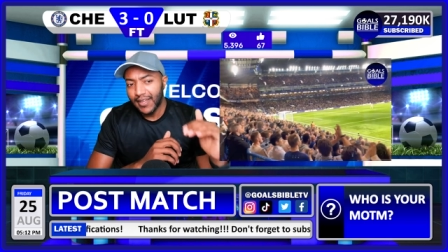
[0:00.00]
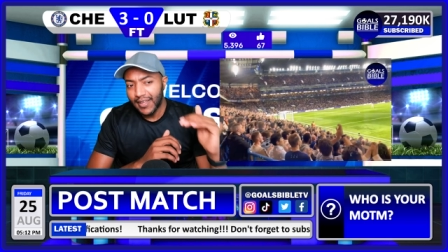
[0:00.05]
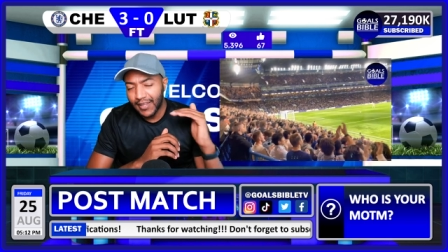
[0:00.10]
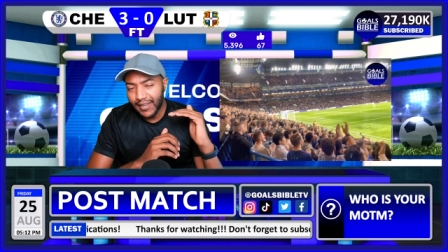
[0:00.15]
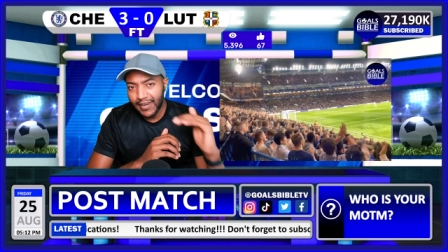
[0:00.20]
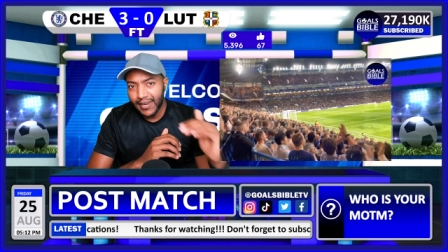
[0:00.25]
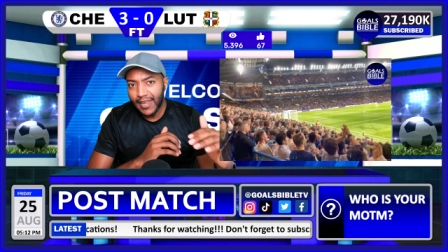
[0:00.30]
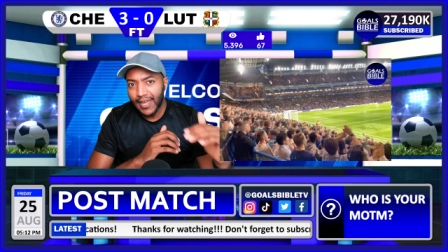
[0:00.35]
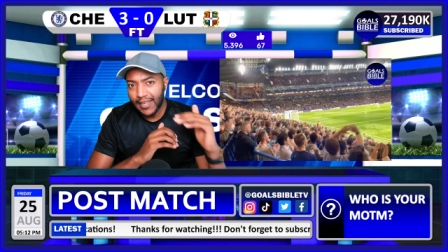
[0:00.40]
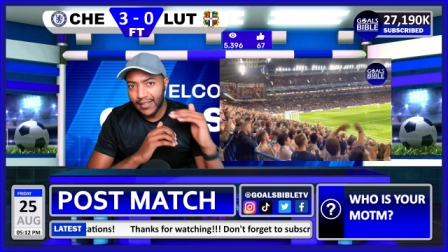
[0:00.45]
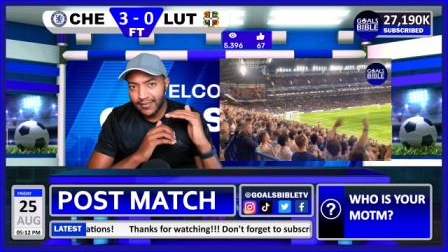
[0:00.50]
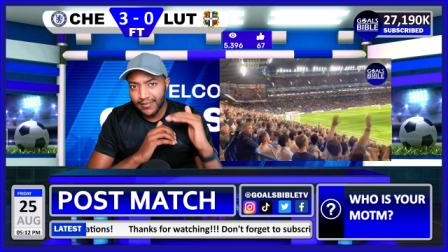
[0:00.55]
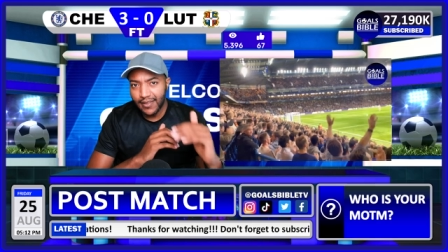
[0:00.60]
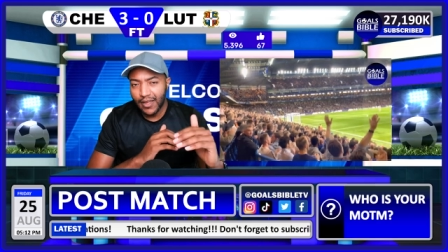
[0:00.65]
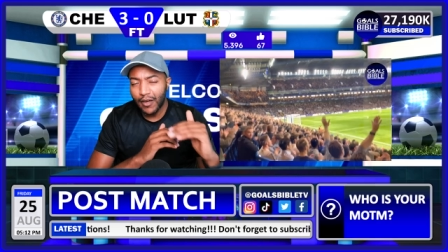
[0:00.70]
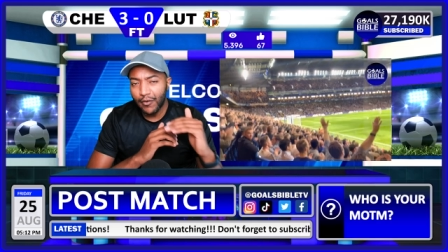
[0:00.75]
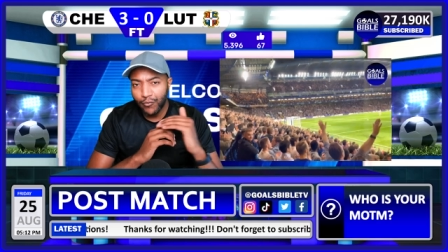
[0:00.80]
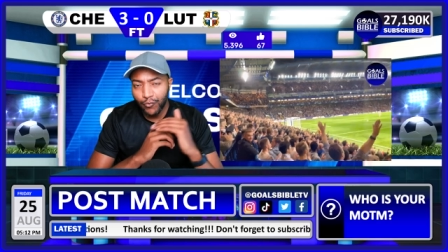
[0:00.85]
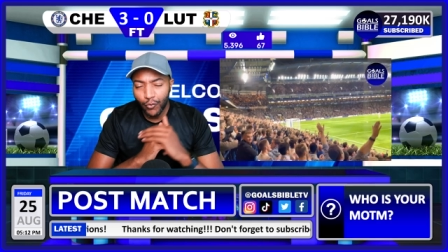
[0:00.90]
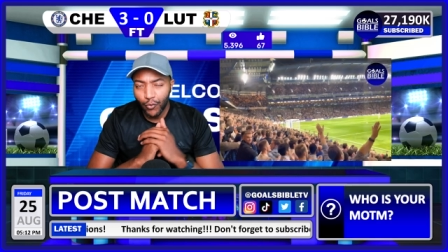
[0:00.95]
in that
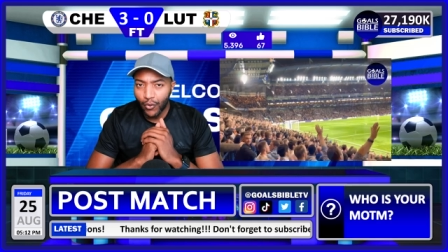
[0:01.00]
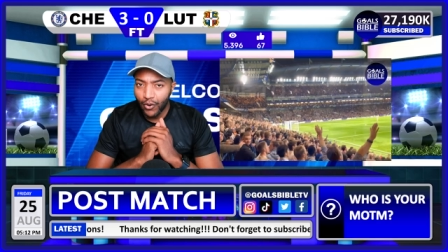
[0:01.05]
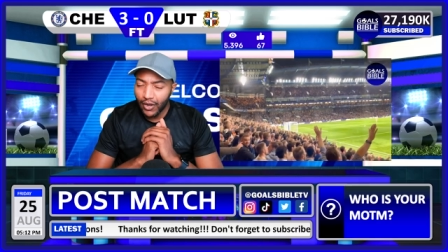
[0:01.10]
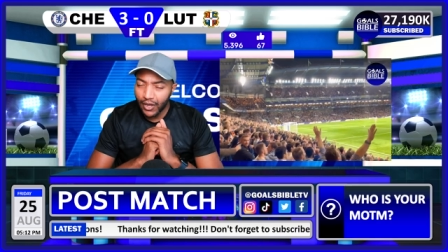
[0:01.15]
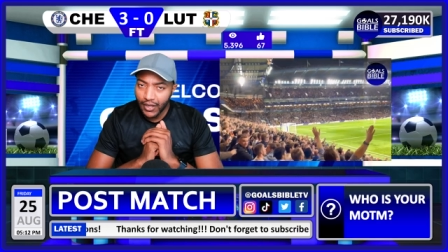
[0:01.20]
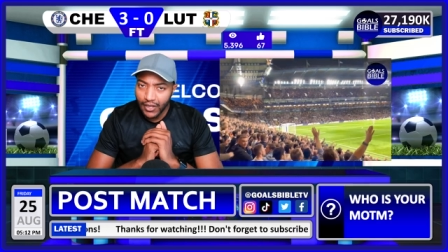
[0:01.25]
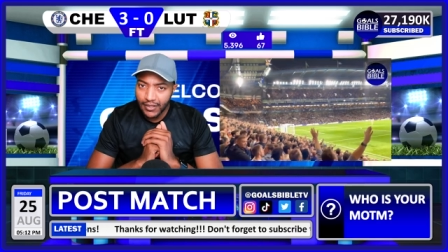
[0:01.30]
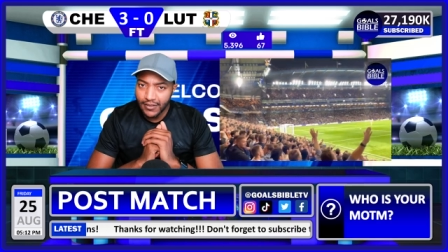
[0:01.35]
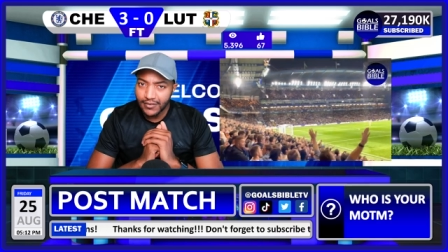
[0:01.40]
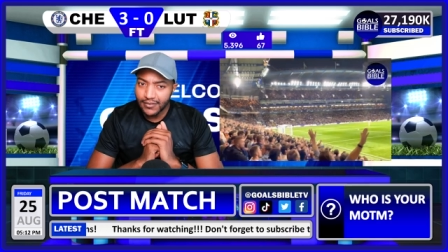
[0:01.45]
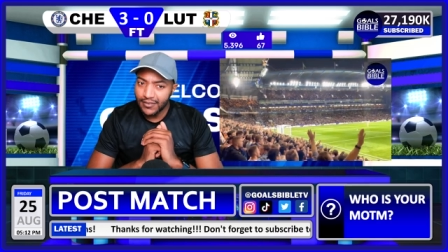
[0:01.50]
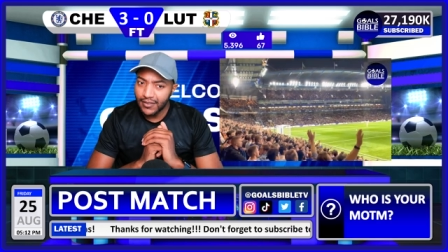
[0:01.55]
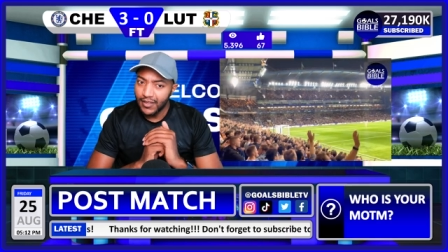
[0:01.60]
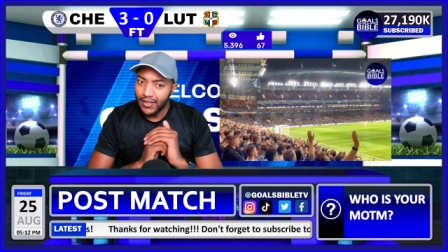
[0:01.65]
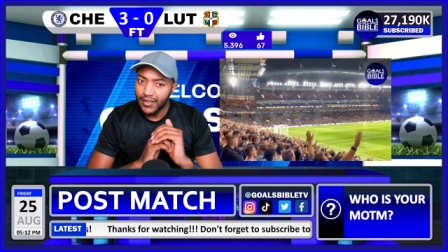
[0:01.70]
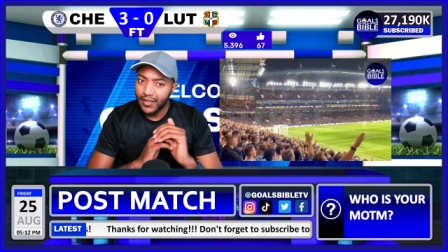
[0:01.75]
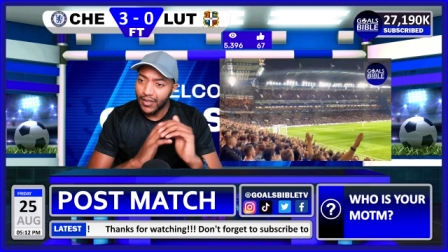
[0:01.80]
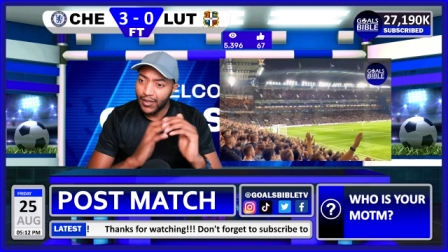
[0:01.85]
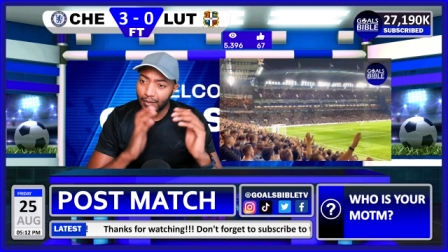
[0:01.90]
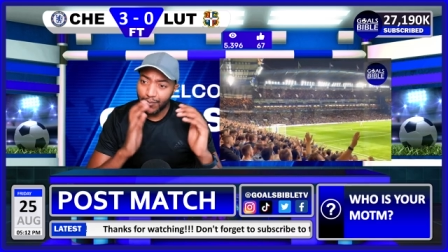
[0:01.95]
top four hunt
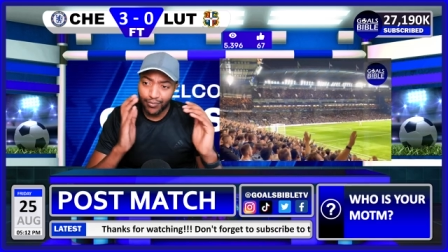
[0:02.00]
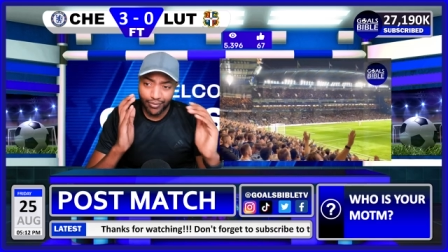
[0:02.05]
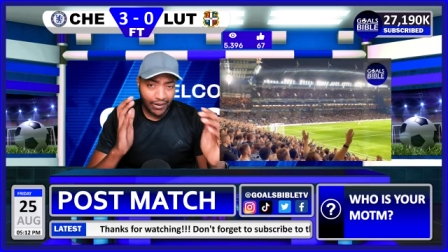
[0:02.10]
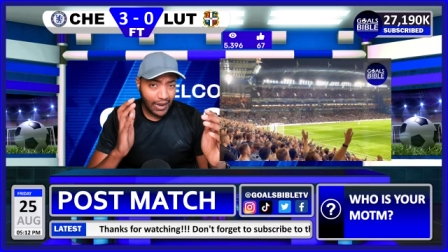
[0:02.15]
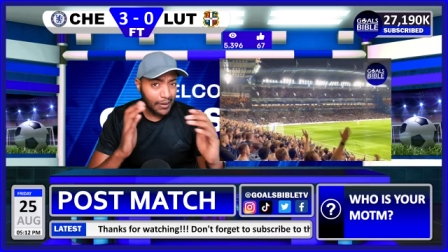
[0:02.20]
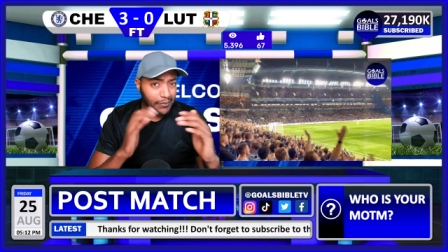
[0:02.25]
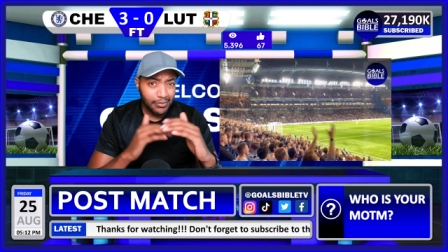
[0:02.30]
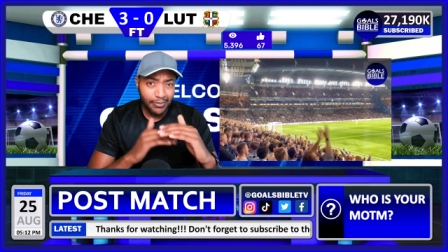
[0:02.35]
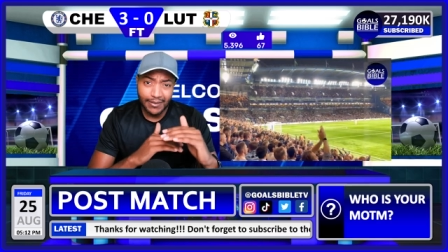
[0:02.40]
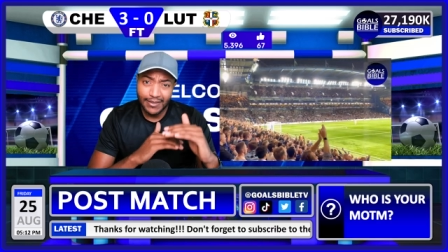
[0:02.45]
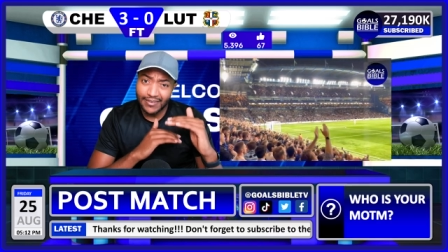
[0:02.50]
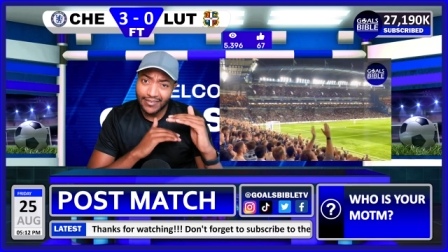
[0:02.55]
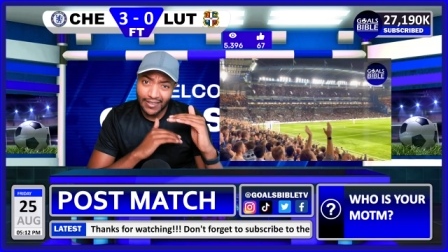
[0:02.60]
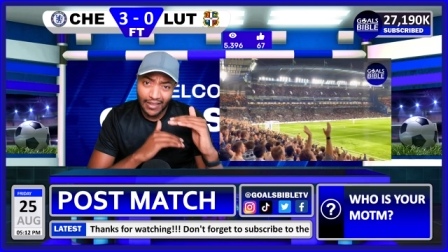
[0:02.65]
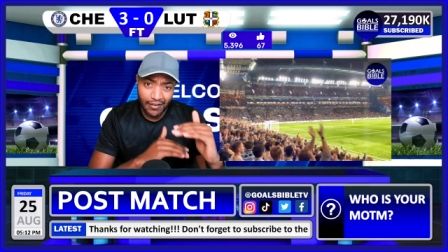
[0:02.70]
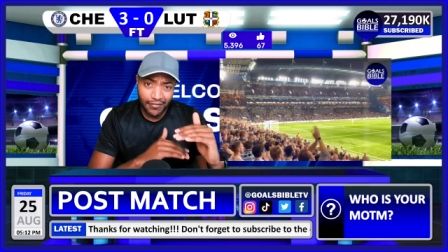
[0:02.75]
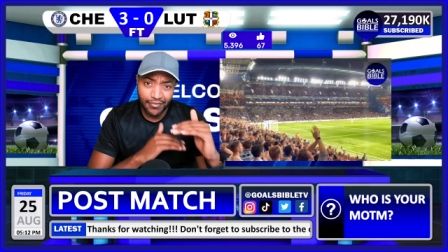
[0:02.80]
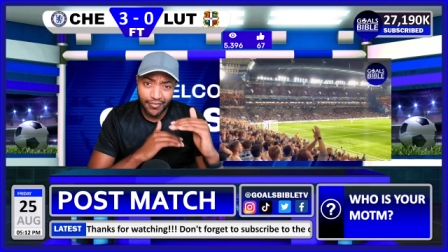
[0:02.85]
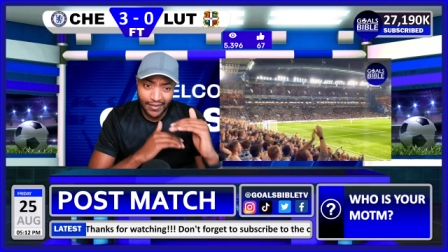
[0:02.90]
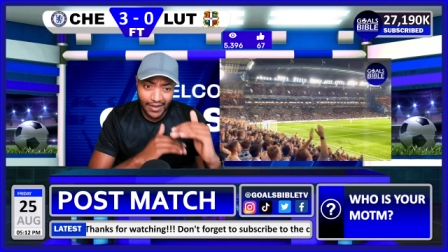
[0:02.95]
and probably
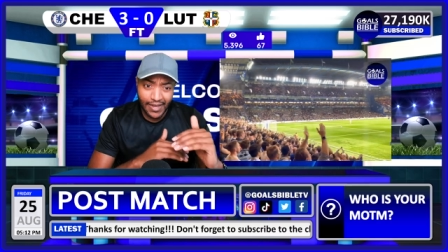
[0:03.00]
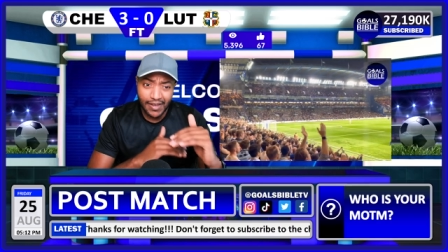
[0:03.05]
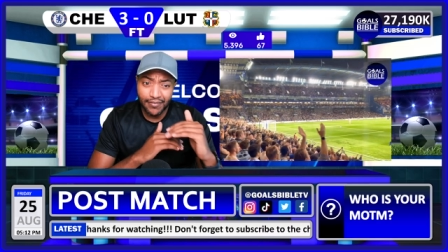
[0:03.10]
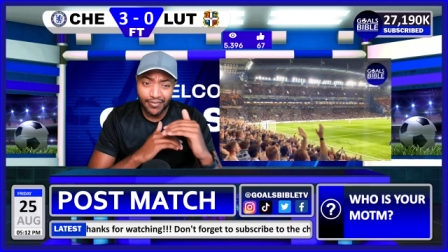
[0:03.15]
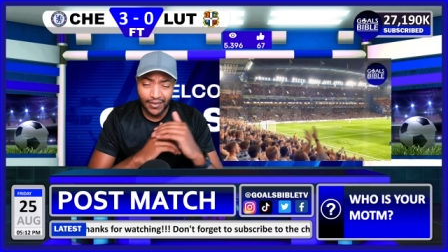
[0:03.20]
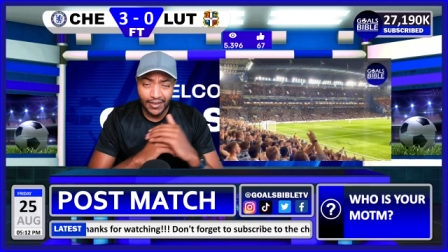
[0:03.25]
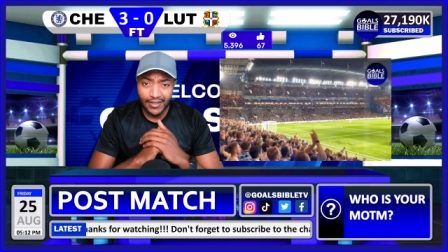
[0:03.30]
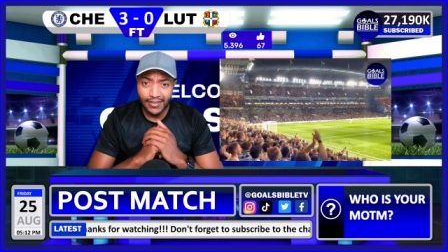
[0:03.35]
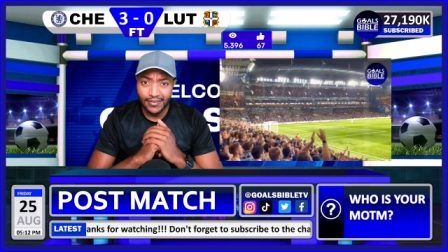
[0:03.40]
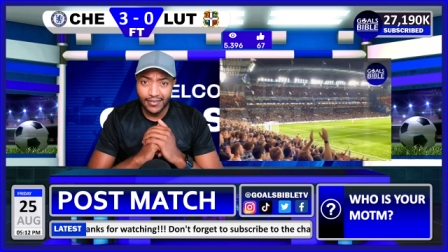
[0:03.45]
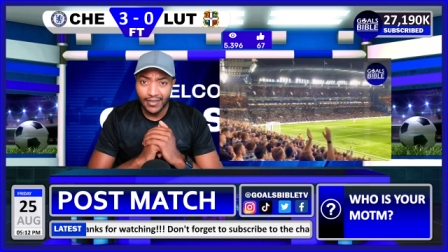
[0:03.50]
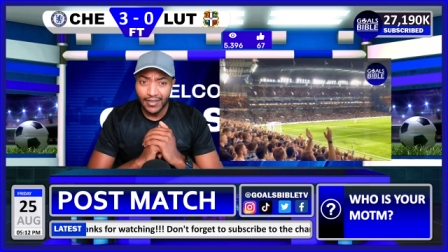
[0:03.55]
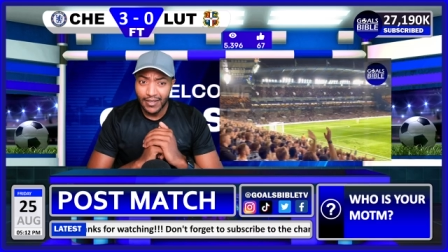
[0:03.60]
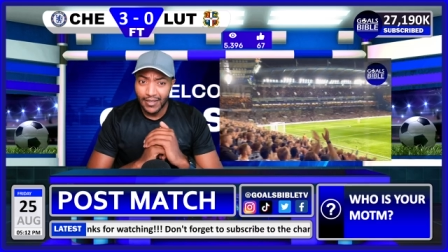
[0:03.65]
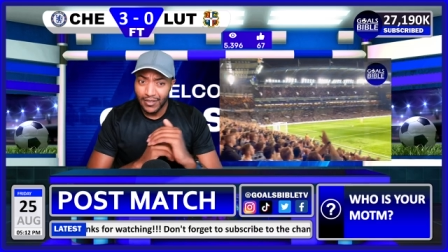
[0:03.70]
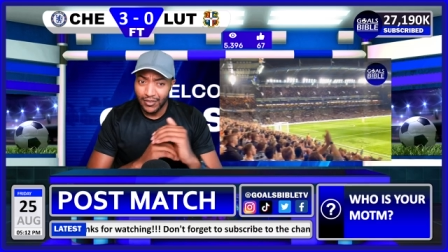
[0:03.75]
top five hunt,